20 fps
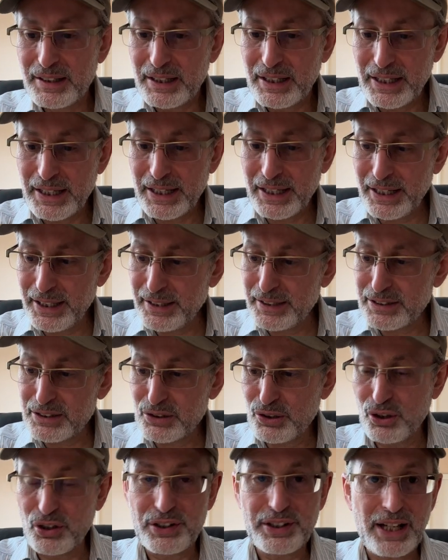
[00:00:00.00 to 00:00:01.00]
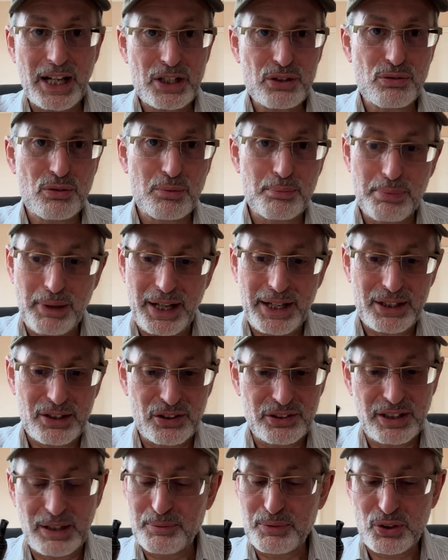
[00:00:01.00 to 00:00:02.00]
Here it's got natural black
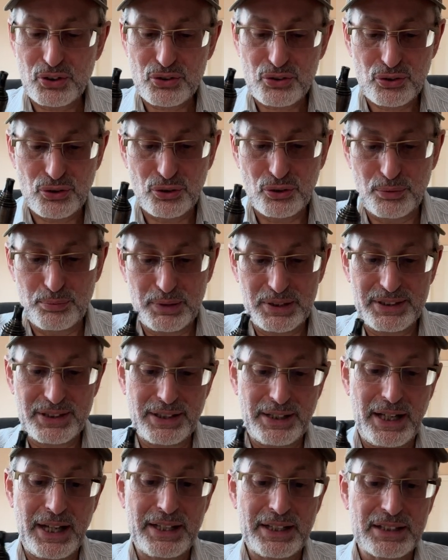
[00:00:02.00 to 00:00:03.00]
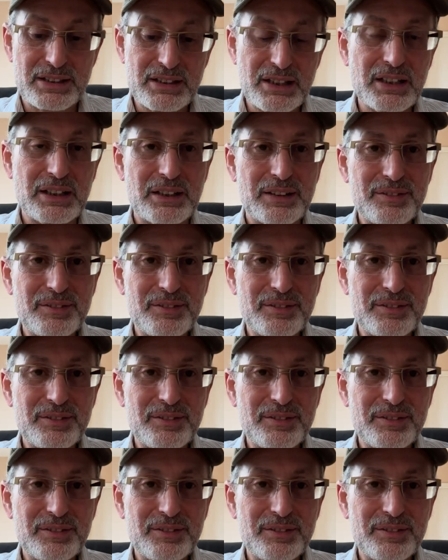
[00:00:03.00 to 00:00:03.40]
honey, I'm not sure, but it's an NET.